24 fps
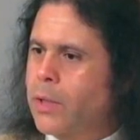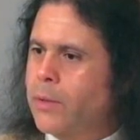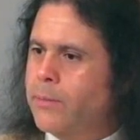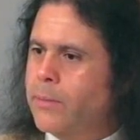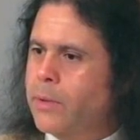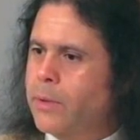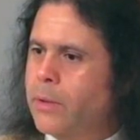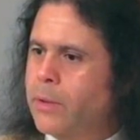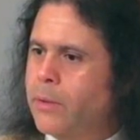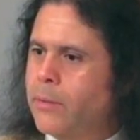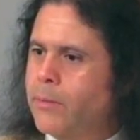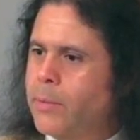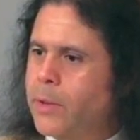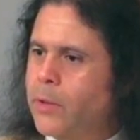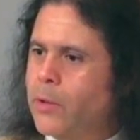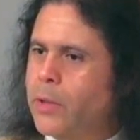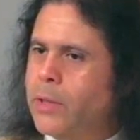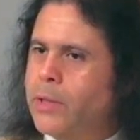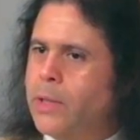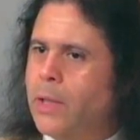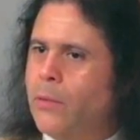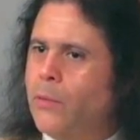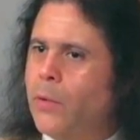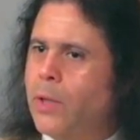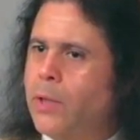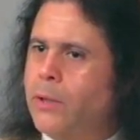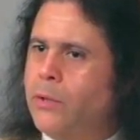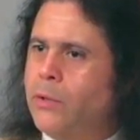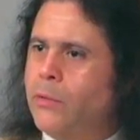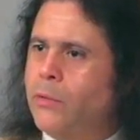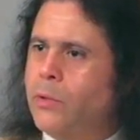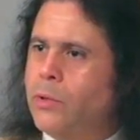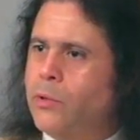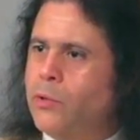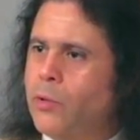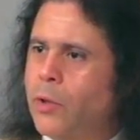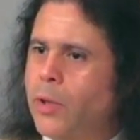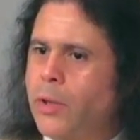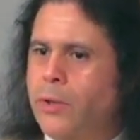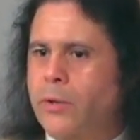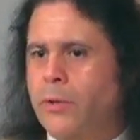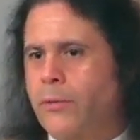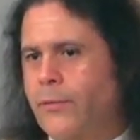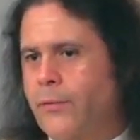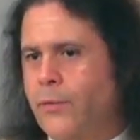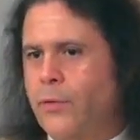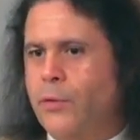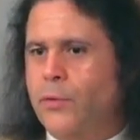them? Because I want to enjoy
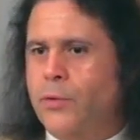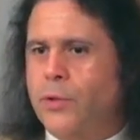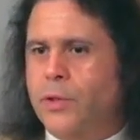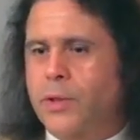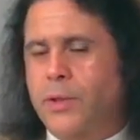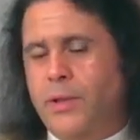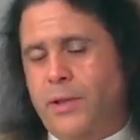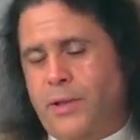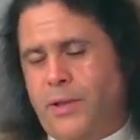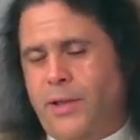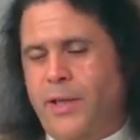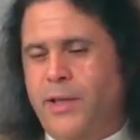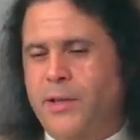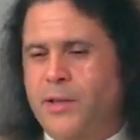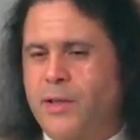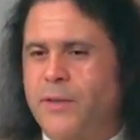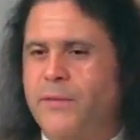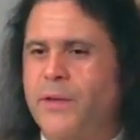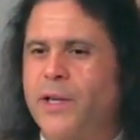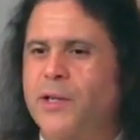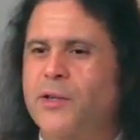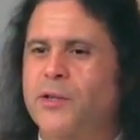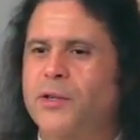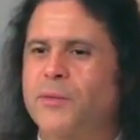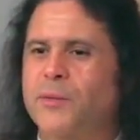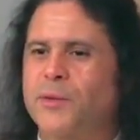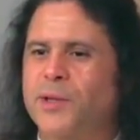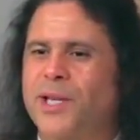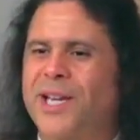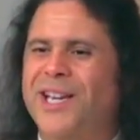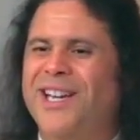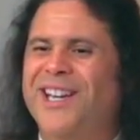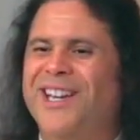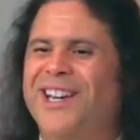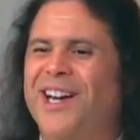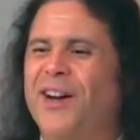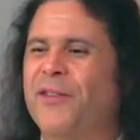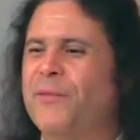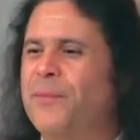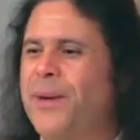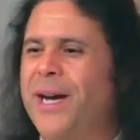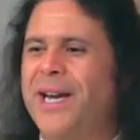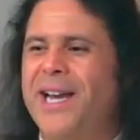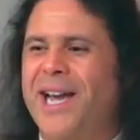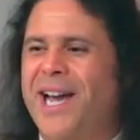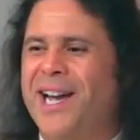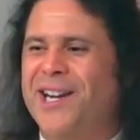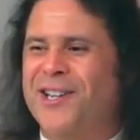the fruits, in this case the vegetables, of
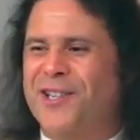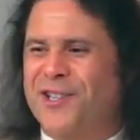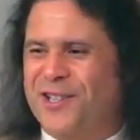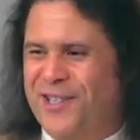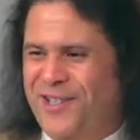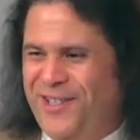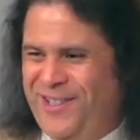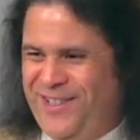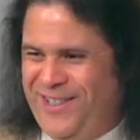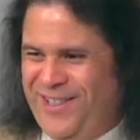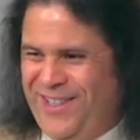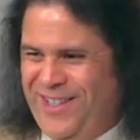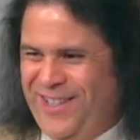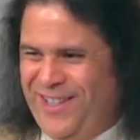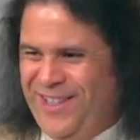my action.